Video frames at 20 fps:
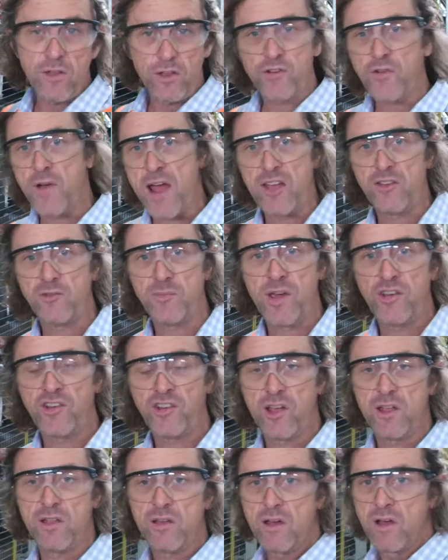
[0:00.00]
the
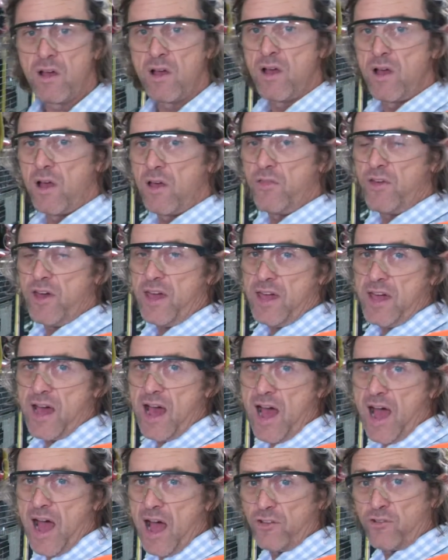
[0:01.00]
transmission, the
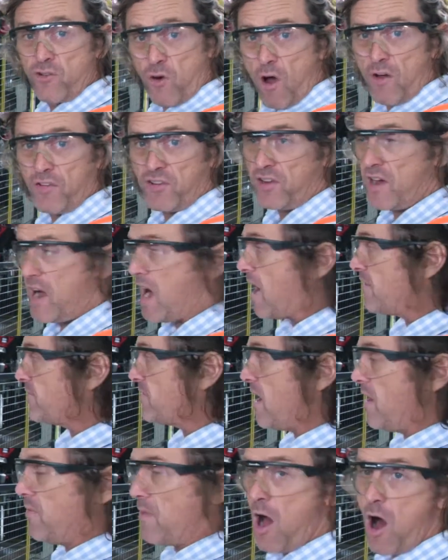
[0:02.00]
drive
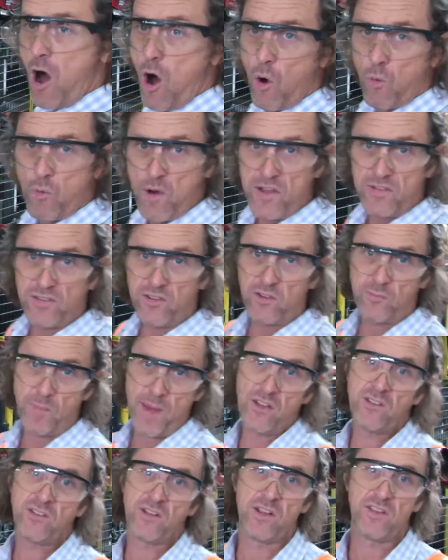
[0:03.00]
shaft and the whole rear
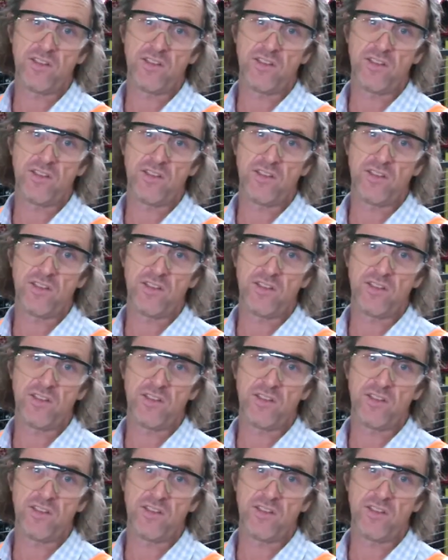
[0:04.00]
suspension